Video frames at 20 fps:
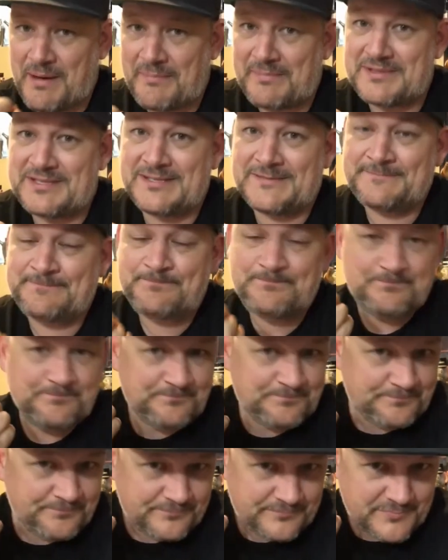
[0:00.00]
Pemberton
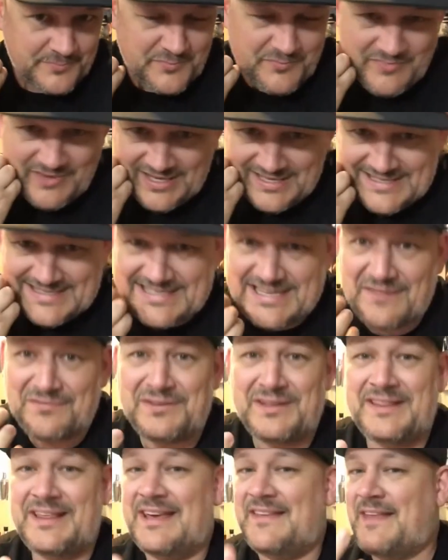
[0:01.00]
is
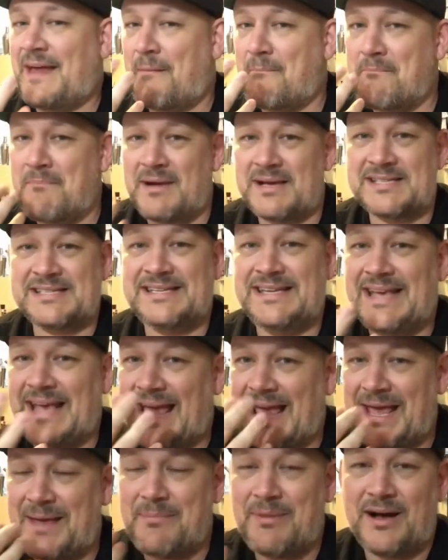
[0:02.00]
definitely there. That musty
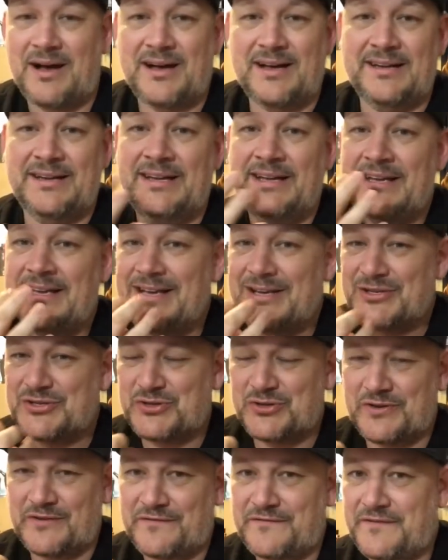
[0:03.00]
hay barn
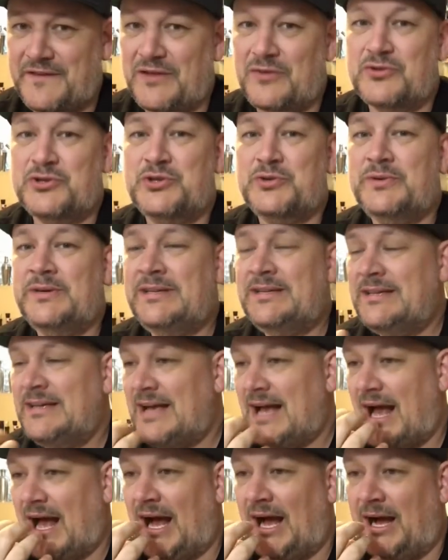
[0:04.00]
sort of feel to it,
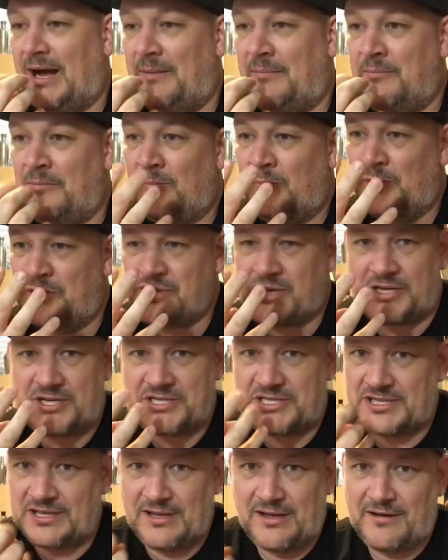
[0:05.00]
um, which I
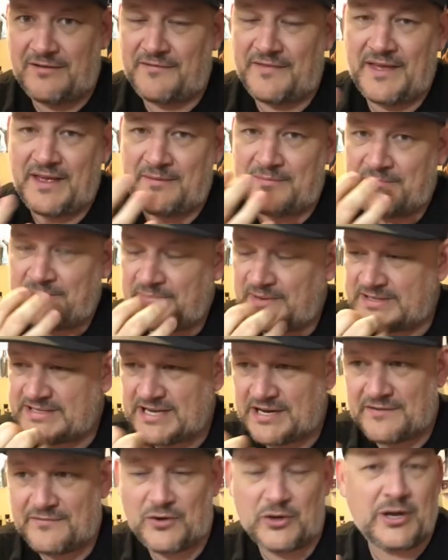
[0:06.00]
just love. Their
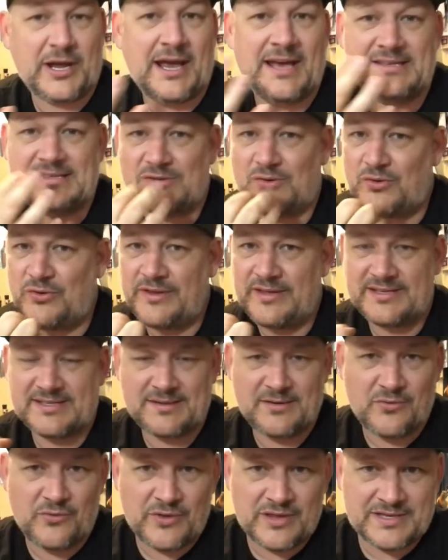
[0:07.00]
potato vodka has it. All
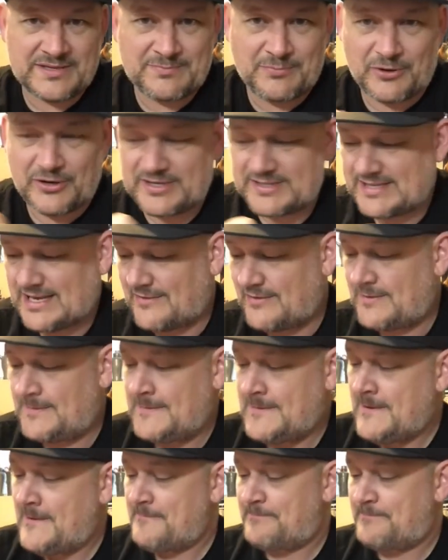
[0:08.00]
this all this products have it.